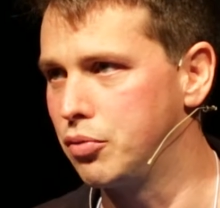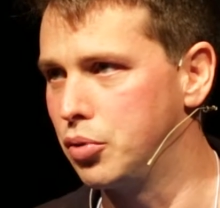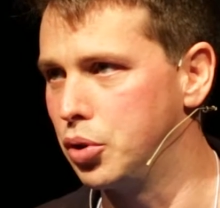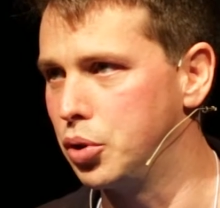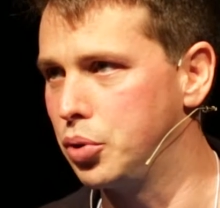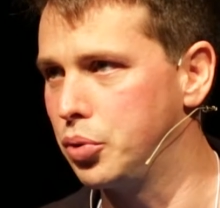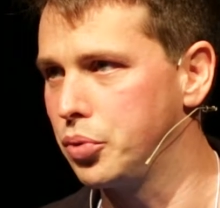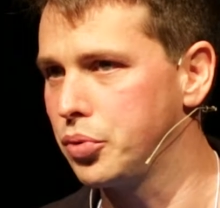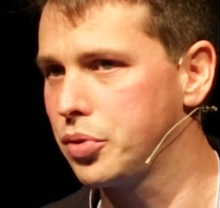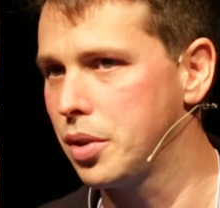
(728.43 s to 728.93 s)

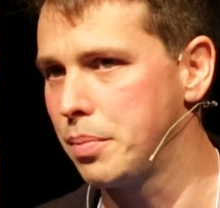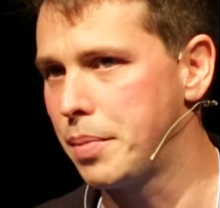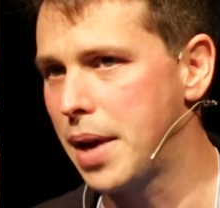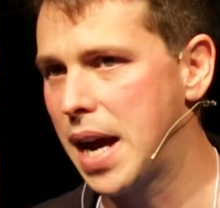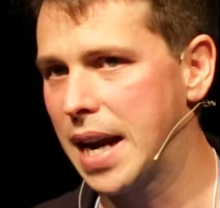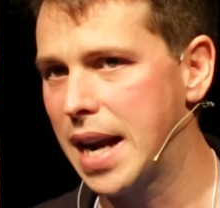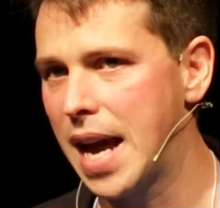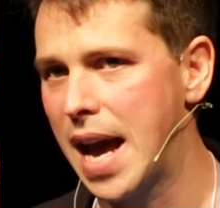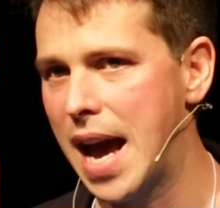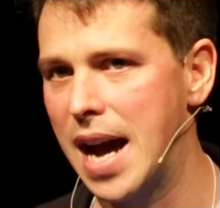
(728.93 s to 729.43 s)
rules
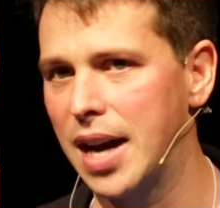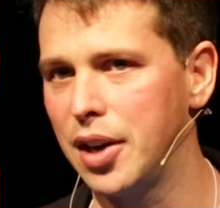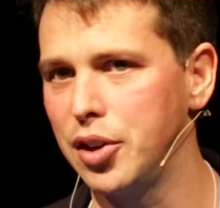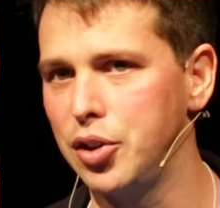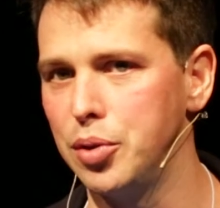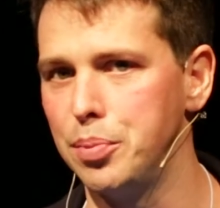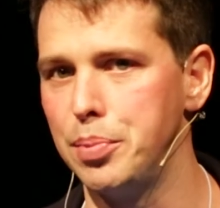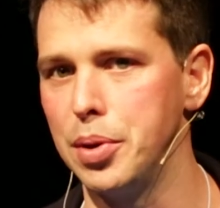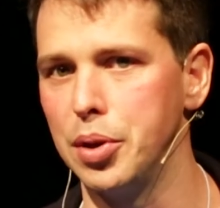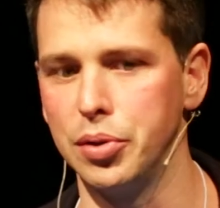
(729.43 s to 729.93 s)
about how
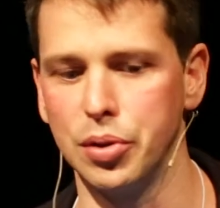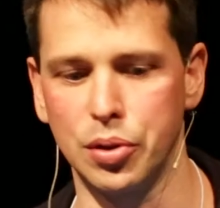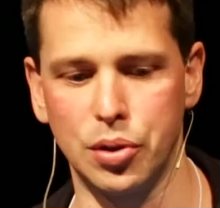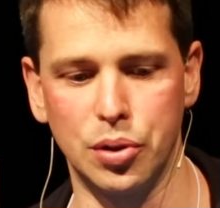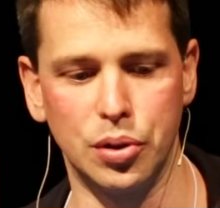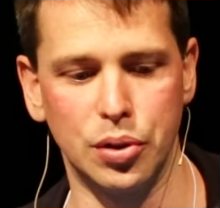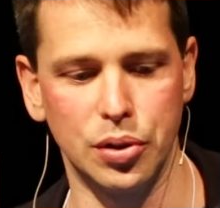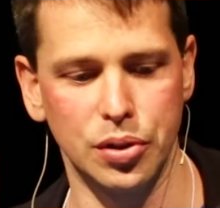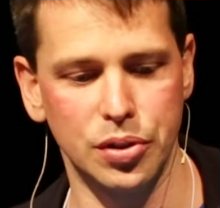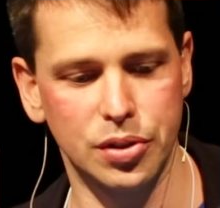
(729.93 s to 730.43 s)
you build a
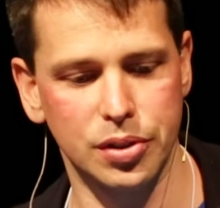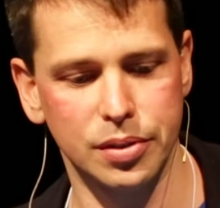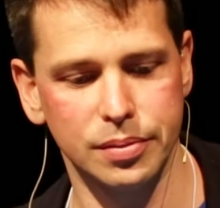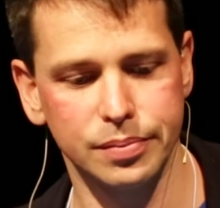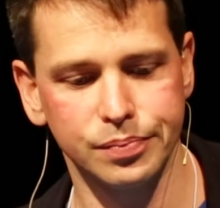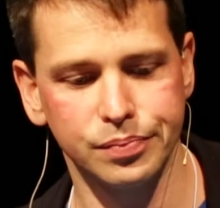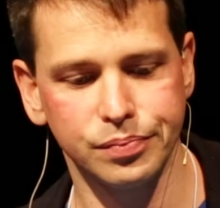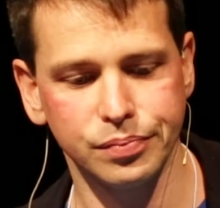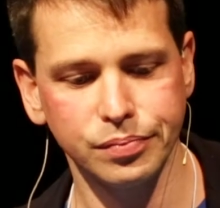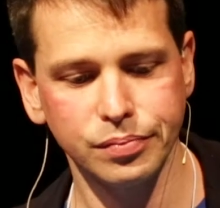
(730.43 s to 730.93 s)
course.